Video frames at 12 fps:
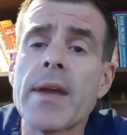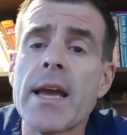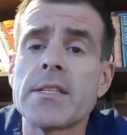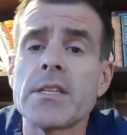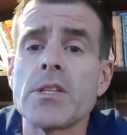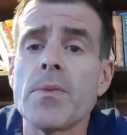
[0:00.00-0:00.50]

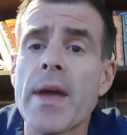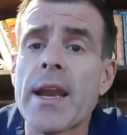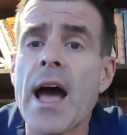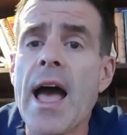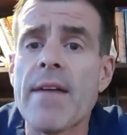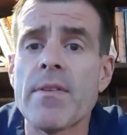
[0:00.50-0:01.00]
cases, you may
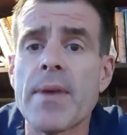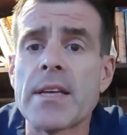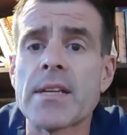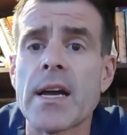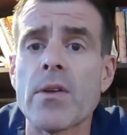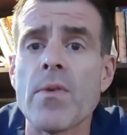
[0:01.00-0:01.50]
not have a
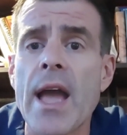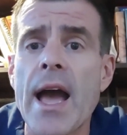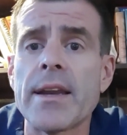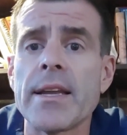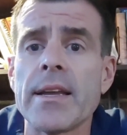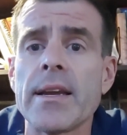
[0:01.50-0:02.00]
baseline
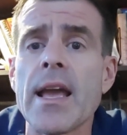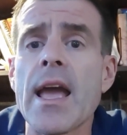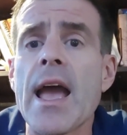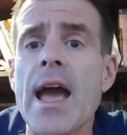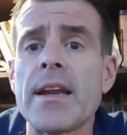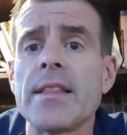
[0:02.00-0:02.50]
creatinine,
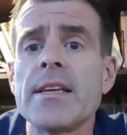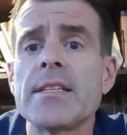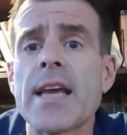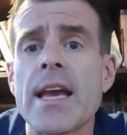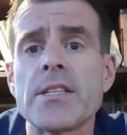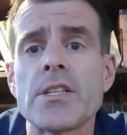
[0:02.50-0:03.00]
and in these
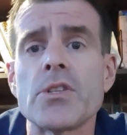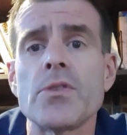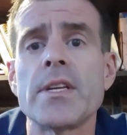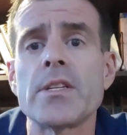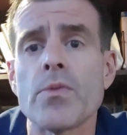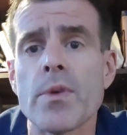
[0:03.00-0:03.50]
cases, you
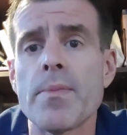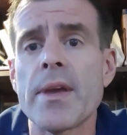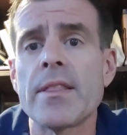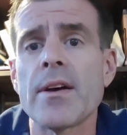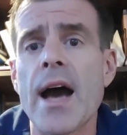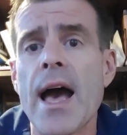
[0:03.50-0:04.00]
need to
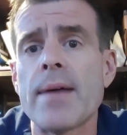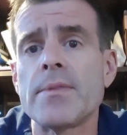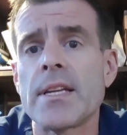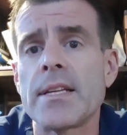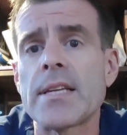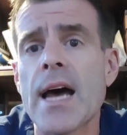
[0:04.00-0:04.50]
repeat the labs
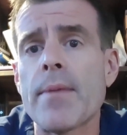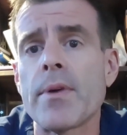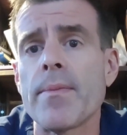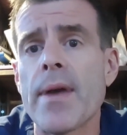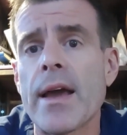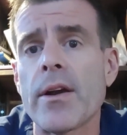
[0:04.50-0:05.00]
in a
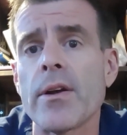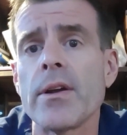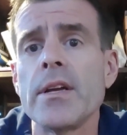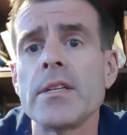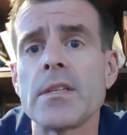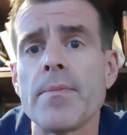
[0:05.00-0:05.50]
timely manner
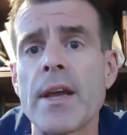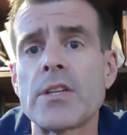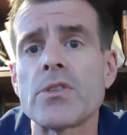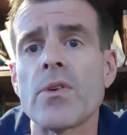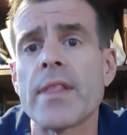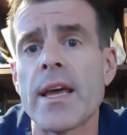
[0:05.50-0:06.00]
to make
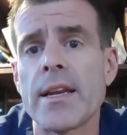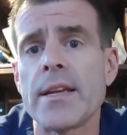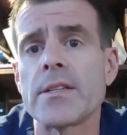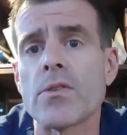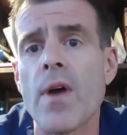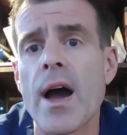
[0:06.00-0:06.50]
sure that it
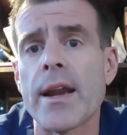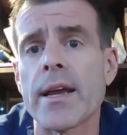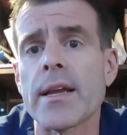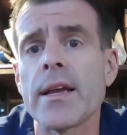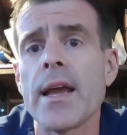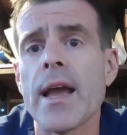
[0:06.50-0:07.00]
is
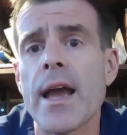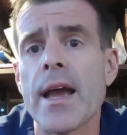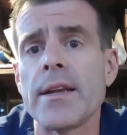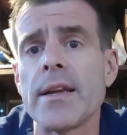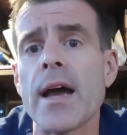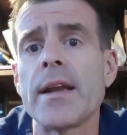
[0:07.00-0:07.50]
chronic
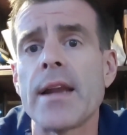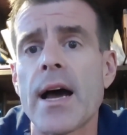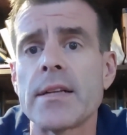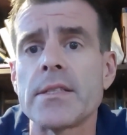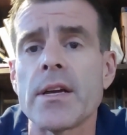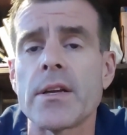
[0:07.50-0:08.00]
and
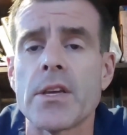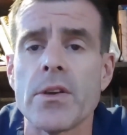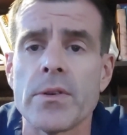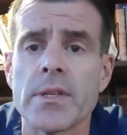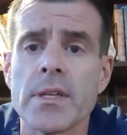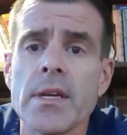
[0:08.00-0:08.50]
not
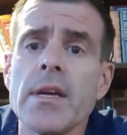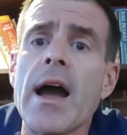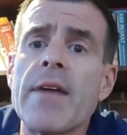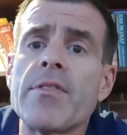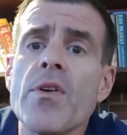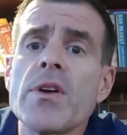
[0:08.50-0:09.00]
acute.
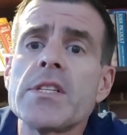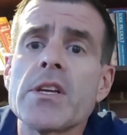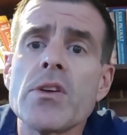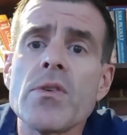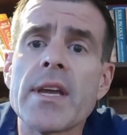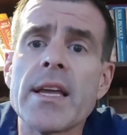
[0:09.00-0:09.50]
If there is
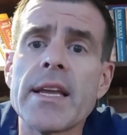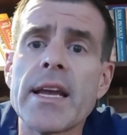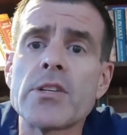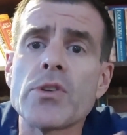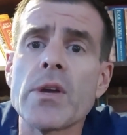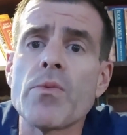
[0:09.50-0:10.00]
acute kidney
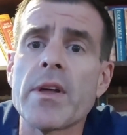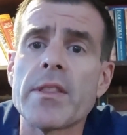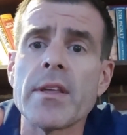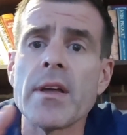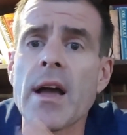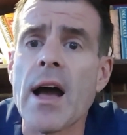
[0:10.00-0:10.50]
injury with
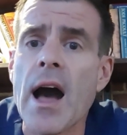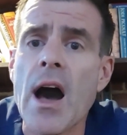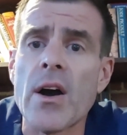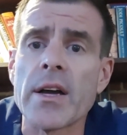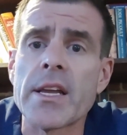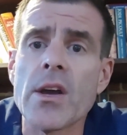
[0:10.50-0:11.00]

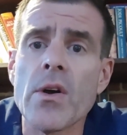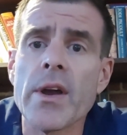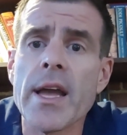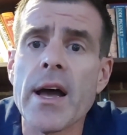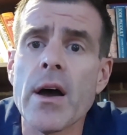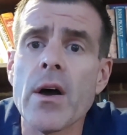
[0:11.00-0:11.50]

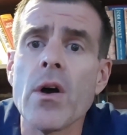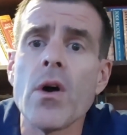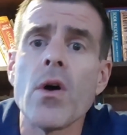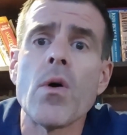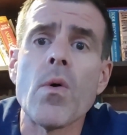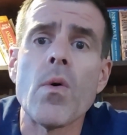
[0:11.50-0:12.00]
oliguria
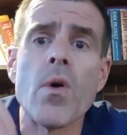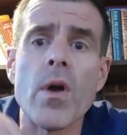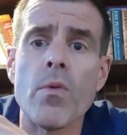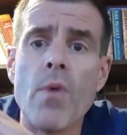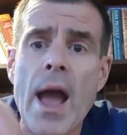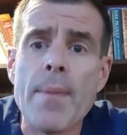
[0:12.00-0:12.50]

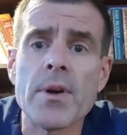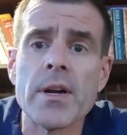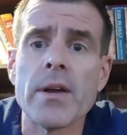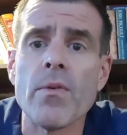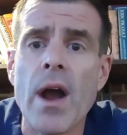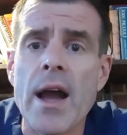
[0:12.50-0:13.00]
or
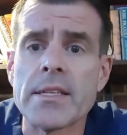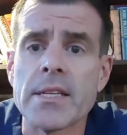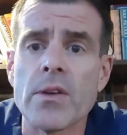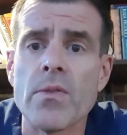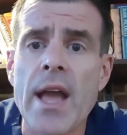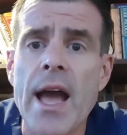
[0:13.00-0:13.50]
rapidly rising
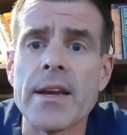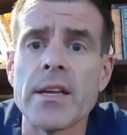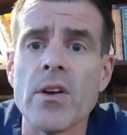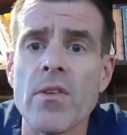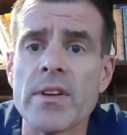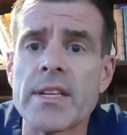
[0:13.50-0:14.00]
creatinine
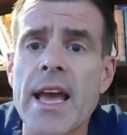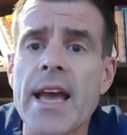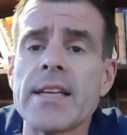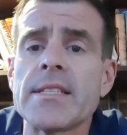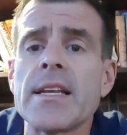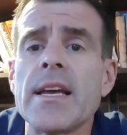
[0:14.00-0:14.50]
over
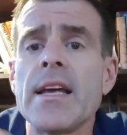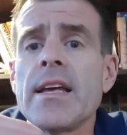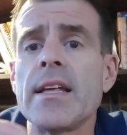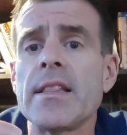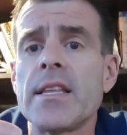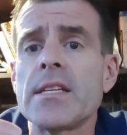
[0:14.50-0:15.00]
days,
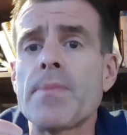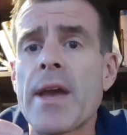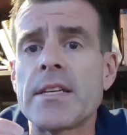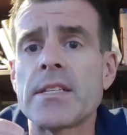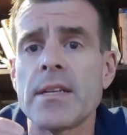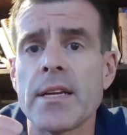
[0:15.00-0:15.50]
this
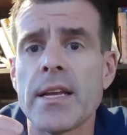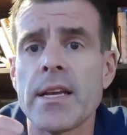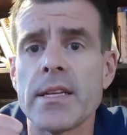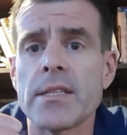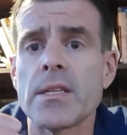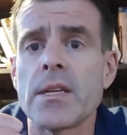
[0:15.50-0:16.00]
patient
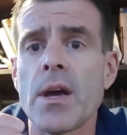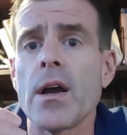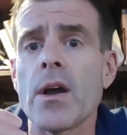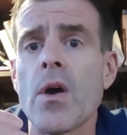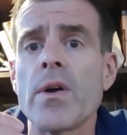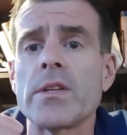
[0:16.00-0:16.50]
is
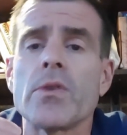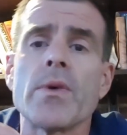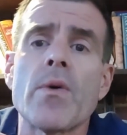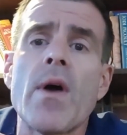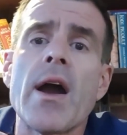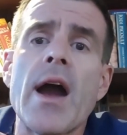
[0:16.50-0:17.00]
going to
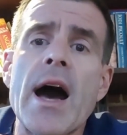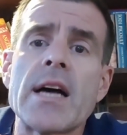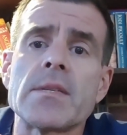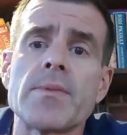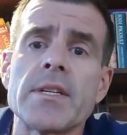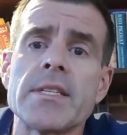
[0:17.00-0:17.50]
require
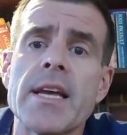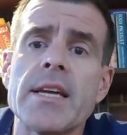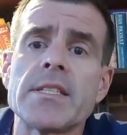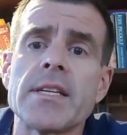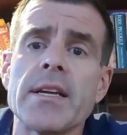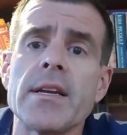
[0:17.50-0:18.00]

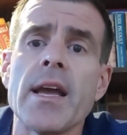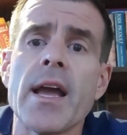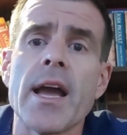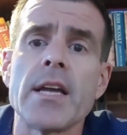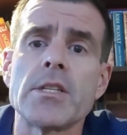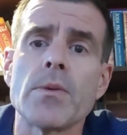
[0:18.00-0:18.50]
hospitalization
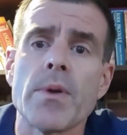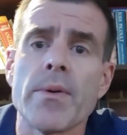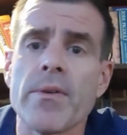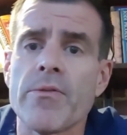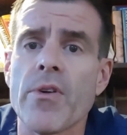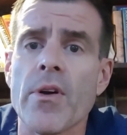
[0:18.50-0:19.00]
and should be
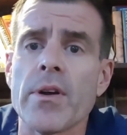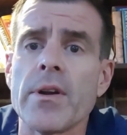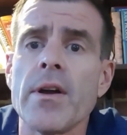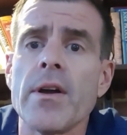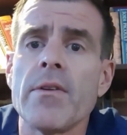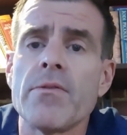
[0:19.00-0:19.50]
referred
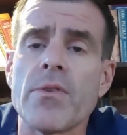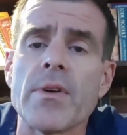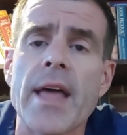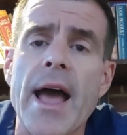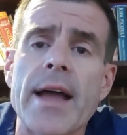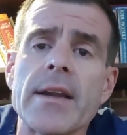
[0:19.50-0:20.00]
for
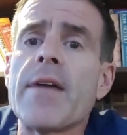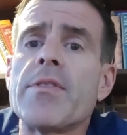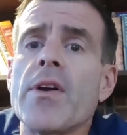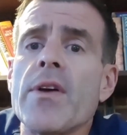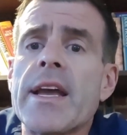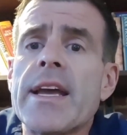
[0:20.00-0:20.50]
that. If
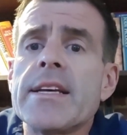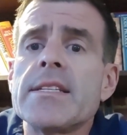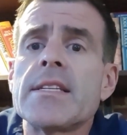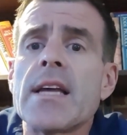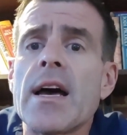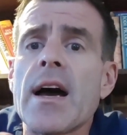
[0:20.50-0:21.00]
there
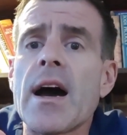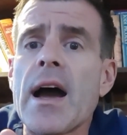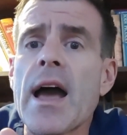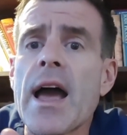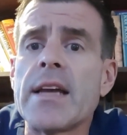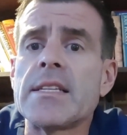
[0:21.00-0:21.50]
is
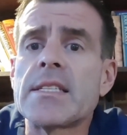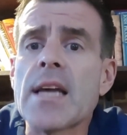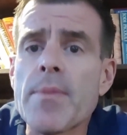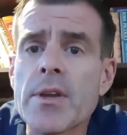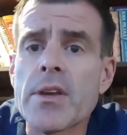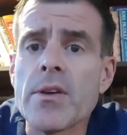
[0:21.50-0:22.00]
a
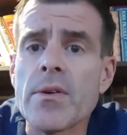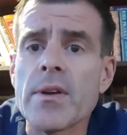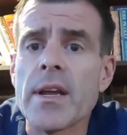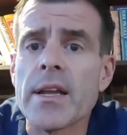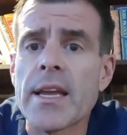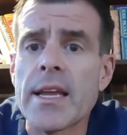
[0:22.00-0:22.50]

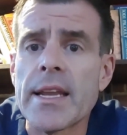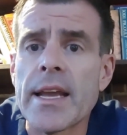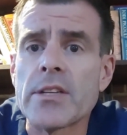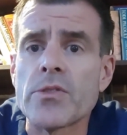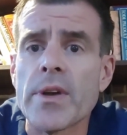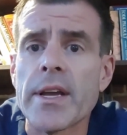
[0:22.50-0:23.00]
subacute kidney
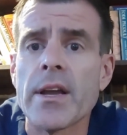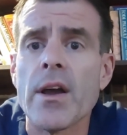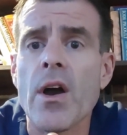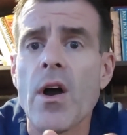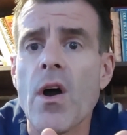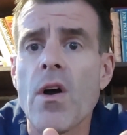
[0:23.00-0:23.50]
injury
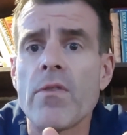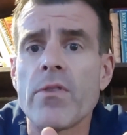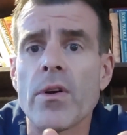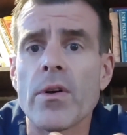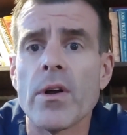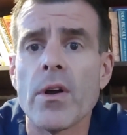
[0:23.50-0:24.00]
over